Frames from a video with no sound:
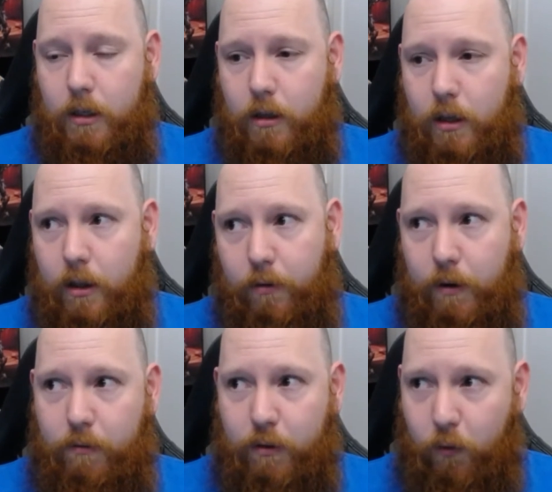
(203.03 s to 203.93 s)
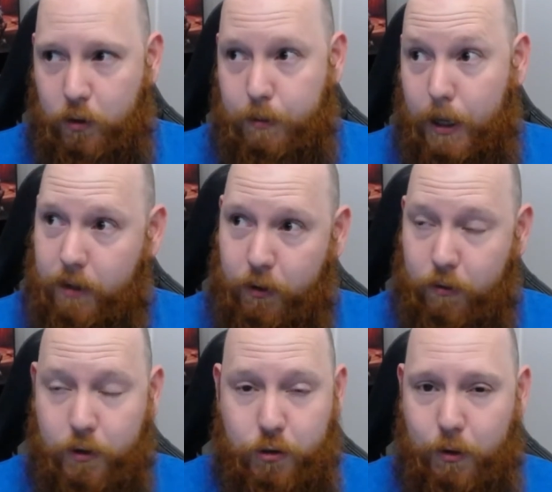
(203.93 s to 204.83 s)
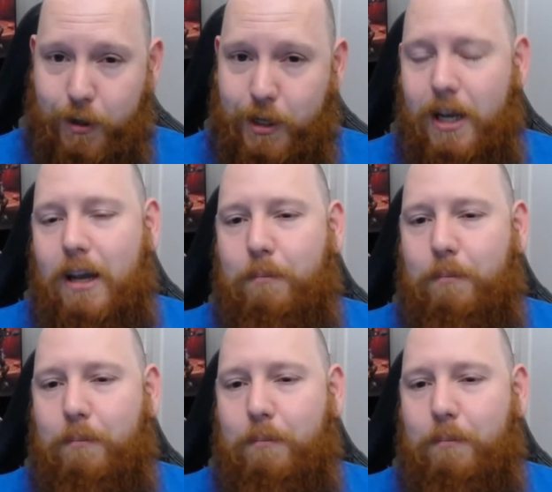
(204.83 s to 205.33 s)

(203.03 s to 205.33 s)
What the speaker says: 3 of the 4 specs if you're a druid,